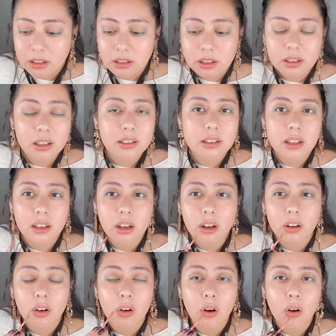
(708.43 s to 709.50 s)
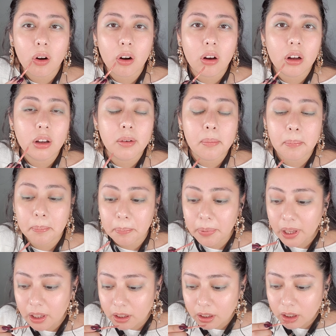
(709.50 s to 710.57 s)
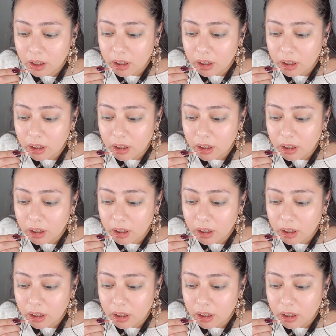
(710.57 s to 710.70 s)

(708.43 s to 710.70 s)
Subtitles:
So that's like a coral pink